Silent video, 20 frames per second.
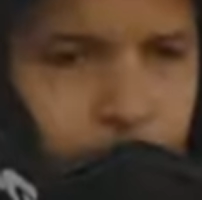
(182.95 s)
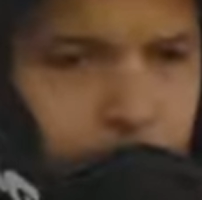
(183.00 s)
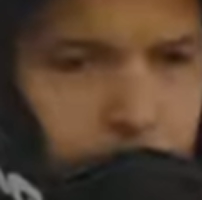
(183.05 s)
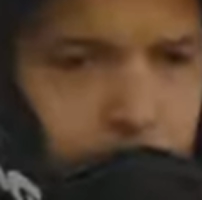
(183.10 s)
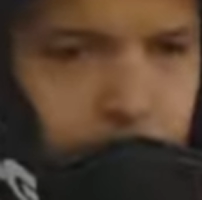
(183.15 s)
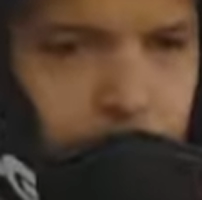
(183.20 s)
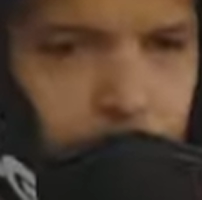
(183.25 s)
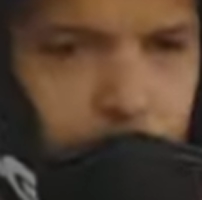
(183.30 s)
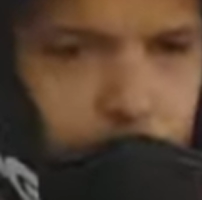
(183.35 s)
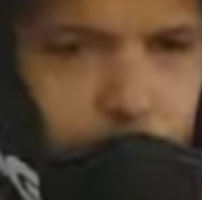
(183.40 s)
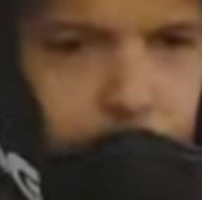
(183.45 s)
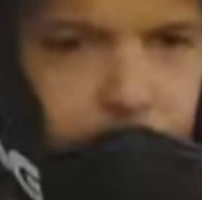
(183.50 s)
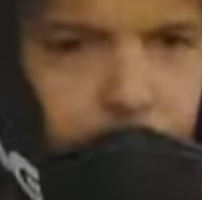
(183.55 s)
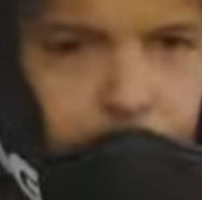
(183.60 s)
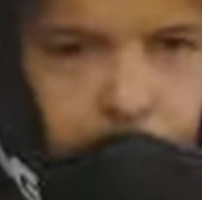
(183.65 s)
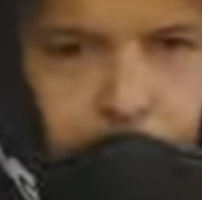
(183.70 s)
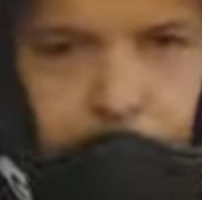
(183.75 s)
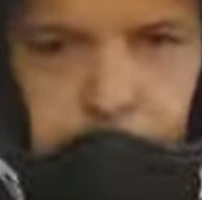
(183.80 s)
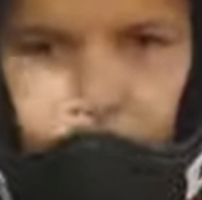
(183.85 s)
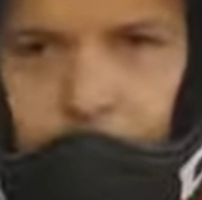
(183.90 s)
Most
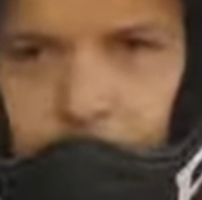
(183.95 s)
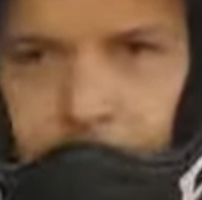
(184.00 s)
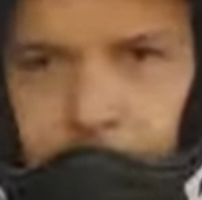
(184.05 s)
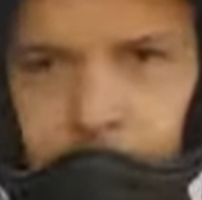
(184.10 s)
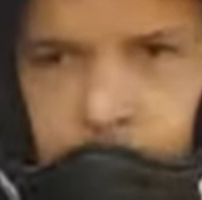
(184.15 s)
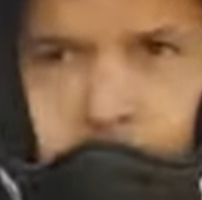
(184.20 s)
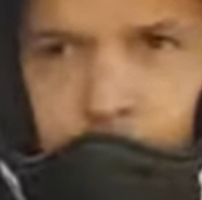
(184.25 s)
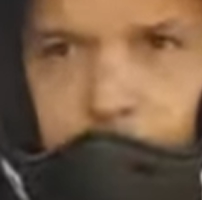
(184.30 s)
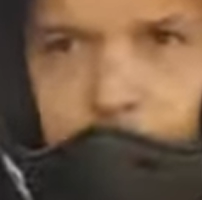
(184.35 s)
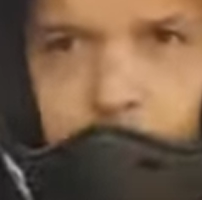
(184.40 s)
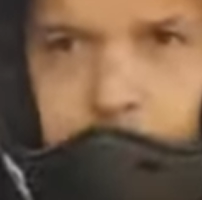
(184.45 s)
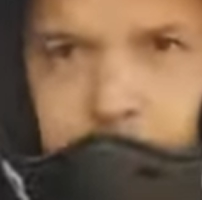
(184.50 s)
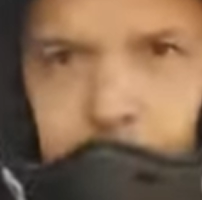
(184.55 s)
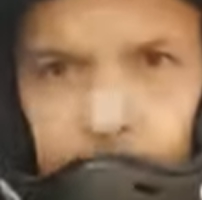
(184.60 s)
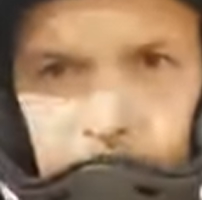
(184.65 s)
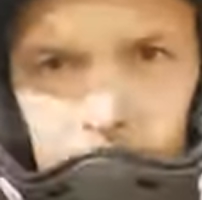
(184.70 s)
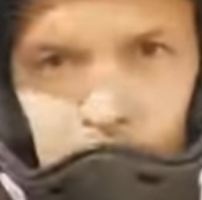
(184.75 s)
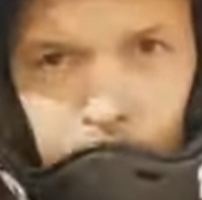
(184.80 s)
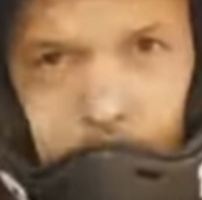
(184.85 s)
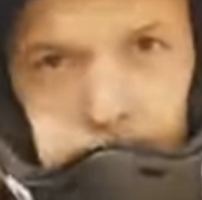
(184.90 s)
important thing is to
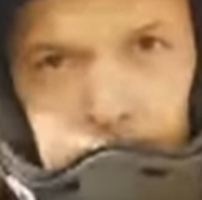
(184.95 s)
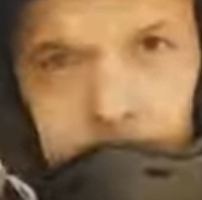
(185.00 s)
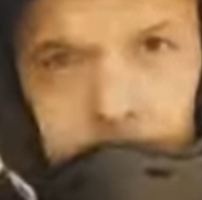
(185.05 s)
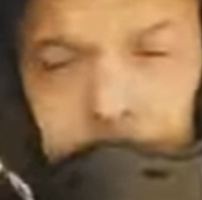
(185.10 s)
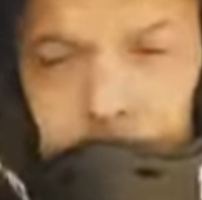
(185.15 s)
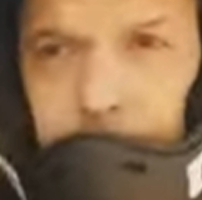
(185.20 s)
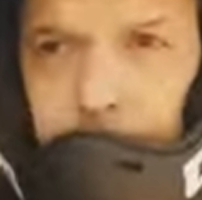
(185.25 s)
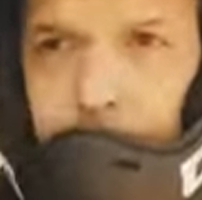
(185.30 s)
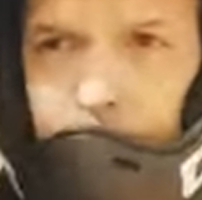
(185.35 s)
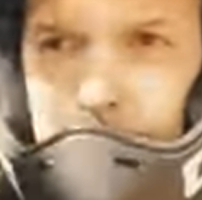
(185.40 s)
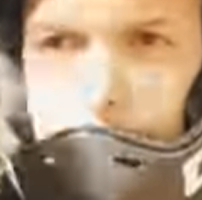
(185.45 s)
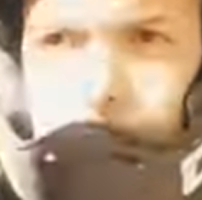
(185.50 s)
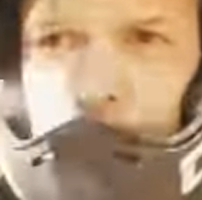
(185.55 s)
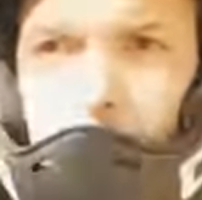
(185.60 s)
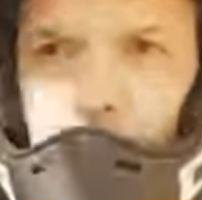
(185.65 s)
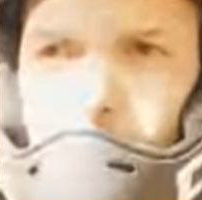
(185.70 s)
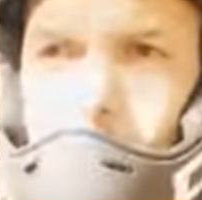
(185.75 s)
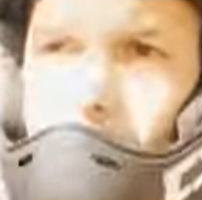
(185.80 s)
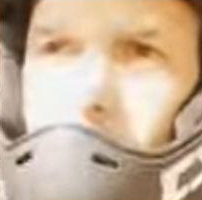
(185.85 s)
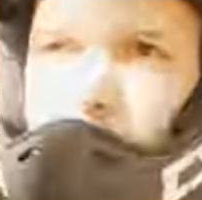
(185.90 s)
protect your head.
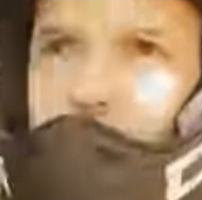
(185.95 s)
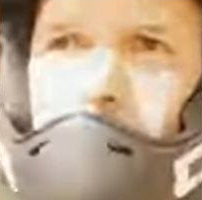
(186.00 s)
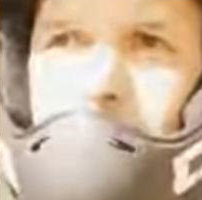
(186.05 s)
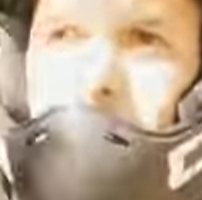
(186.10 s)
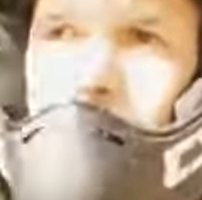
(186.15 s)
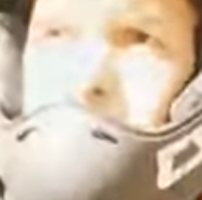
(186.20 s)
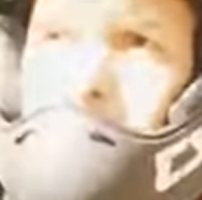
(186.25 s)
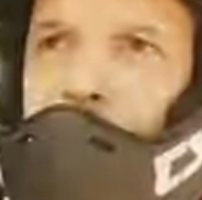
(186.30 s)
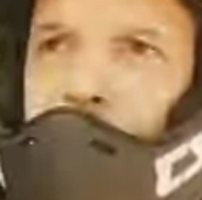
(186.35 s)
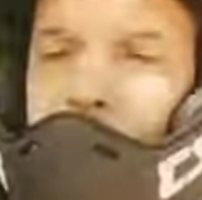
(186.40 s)
You need to